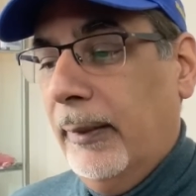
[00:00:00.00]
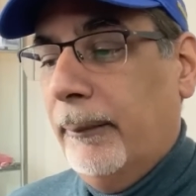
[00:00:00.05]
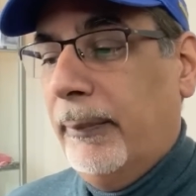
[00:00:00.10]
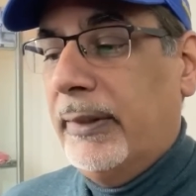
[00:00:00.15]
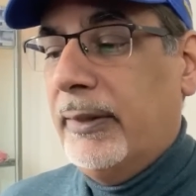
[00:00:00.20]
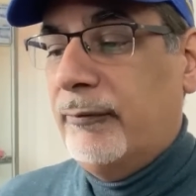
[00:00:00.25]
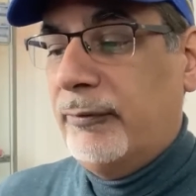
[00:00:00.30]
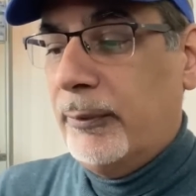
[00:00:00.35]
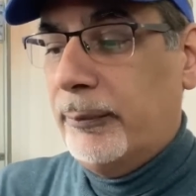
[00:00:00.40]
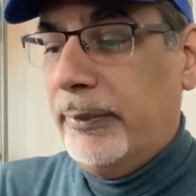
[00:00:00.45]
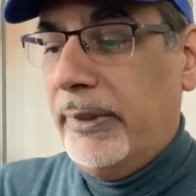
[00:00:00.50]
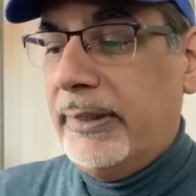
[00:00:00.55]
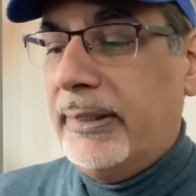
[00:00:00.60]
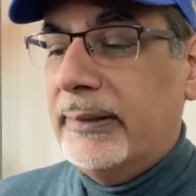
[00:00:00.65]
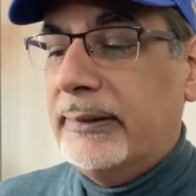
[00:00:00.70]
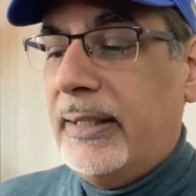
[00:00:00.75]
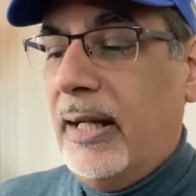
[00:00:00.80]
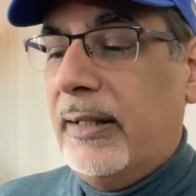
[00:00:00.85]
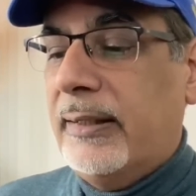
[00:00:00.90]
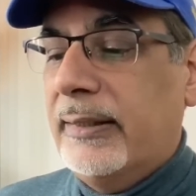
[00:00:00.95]
But if you break
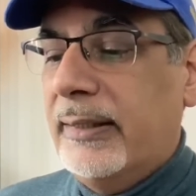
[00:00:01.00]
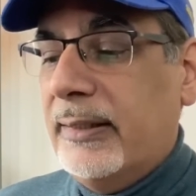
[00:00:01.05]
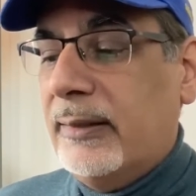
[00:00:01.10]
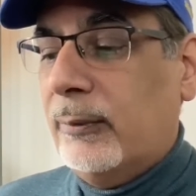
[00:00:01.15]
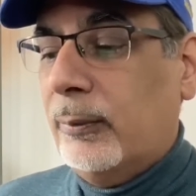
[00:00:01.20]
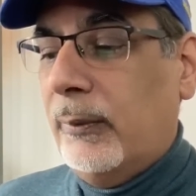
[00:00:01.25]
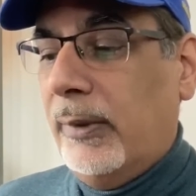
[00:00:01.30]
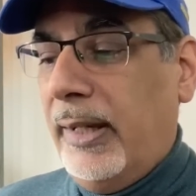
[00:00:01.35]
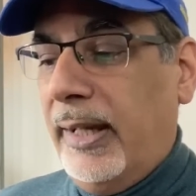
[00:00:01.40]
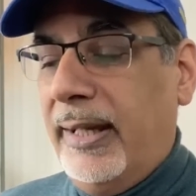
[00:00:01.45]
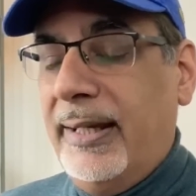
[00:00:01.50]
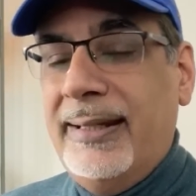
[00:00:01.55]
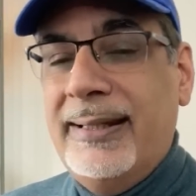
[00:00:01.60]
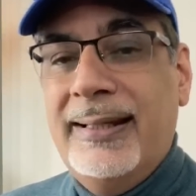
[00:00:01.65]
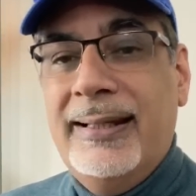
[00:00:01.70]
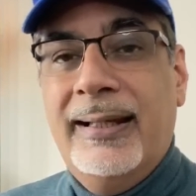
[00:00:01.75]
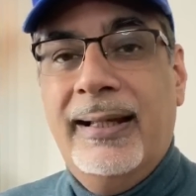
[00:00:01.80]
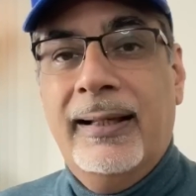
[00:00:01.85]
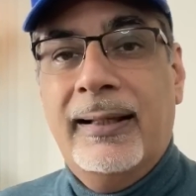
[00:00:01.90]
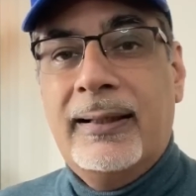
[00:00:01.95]
it down this way,
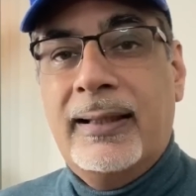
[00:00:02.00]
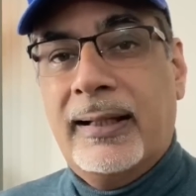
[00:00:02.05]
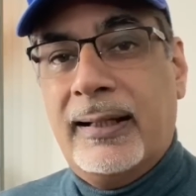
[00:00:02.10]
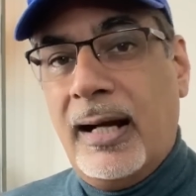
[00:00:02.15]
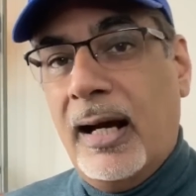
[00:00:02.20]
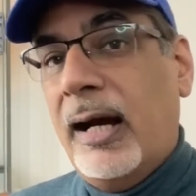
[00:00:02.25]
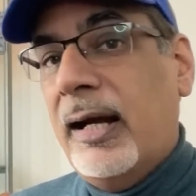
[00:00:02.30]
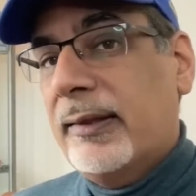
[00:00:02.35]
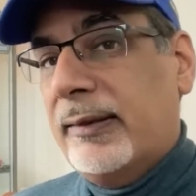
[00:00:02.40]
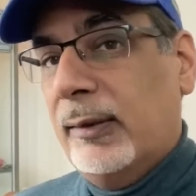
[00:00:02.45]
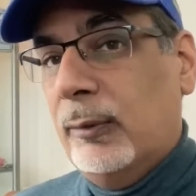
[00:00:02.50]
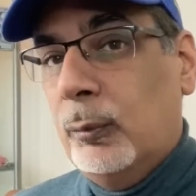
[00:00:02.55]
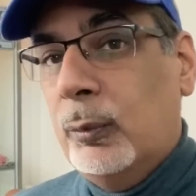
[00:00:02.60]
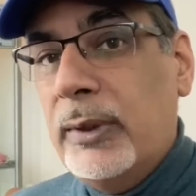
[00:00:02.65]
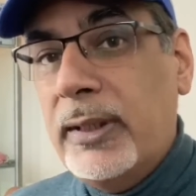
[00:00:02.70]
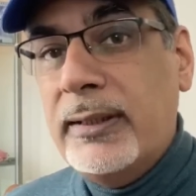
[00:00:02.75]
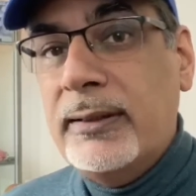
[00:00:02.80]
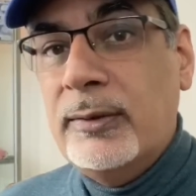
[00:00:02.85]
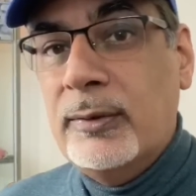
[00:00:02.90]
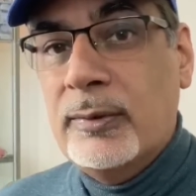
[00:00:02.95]
the cars that
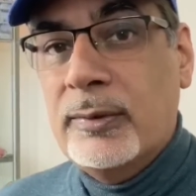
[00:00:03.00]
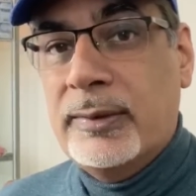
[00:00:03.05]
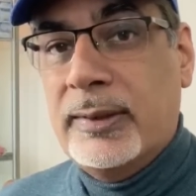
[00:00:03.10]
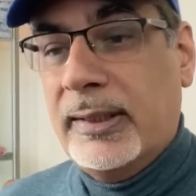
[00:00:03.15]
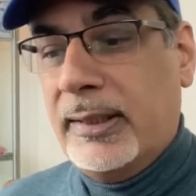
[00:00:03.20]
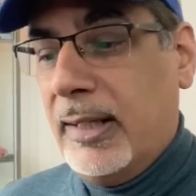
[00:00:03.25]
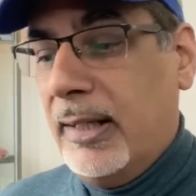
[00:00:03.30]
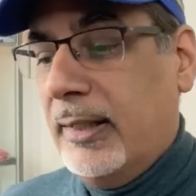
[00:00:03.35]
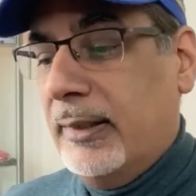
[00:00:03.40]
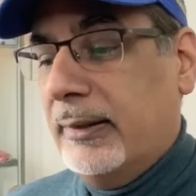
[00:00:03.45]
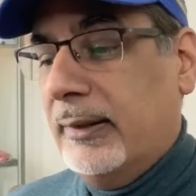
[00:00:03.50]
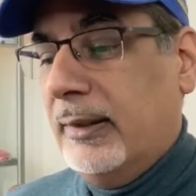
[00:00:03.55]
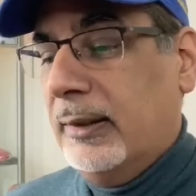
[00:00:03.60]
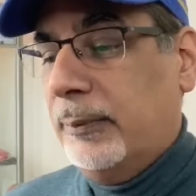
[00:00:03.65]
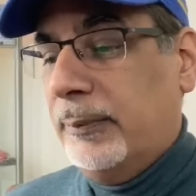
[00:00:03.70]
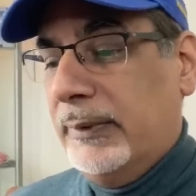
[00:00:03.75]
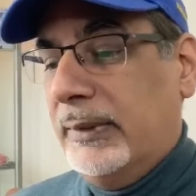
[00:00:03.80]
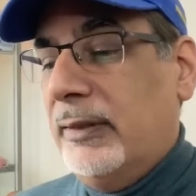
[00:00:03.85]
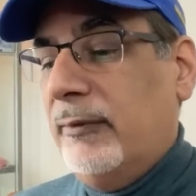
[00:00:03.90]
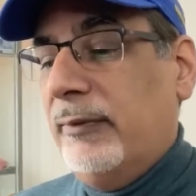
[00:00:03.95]
we use, the cars that are
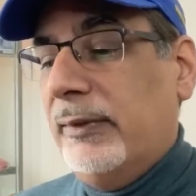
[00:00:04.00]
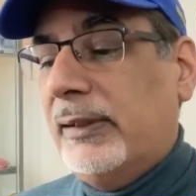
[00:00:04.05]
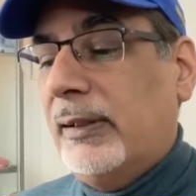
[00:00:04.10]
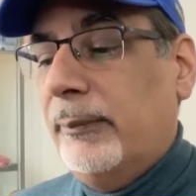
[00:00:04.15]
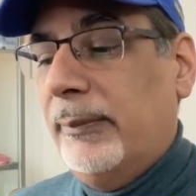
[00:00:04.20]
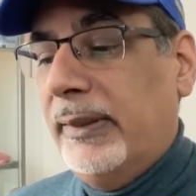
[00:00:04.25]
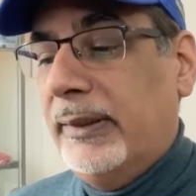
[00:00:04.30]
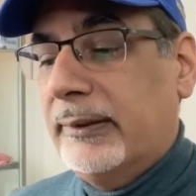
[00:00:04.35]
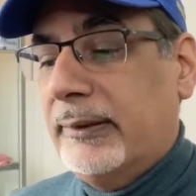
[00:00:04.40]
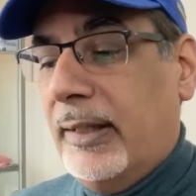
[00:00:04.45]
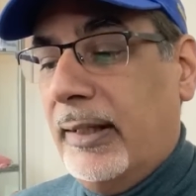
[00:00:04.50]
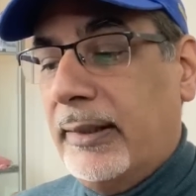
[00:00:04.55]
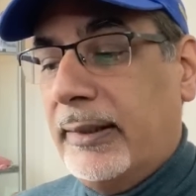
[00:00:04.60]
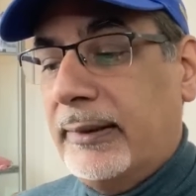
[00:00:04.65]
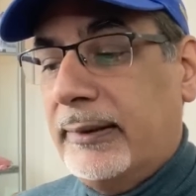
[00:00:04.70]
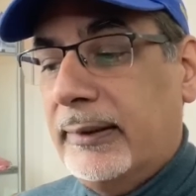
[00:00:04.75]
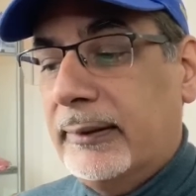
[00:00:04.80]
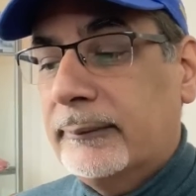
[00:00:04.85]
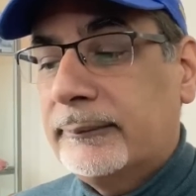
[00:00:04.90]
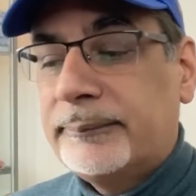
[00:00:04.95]
specifically being
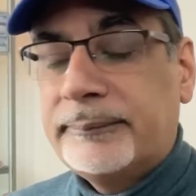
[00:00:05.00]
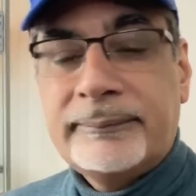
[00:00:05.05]
targeted,